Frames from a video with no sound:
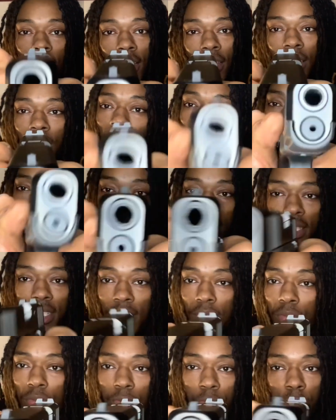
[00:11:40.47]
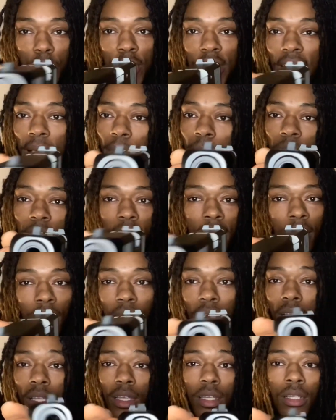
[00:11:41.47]
like what I said, when you slapping the
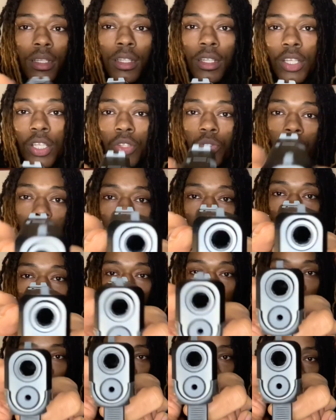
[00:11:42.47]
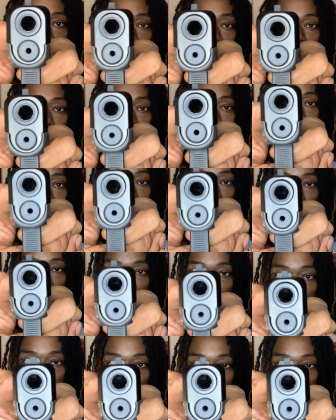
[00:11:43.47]
gun, you can know how to slow trigger
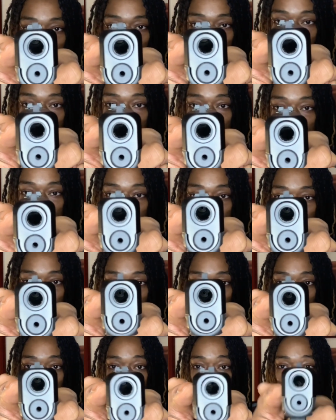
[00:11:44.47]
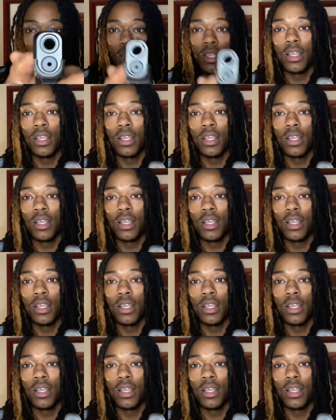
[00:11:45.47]
press so your gun is not moving.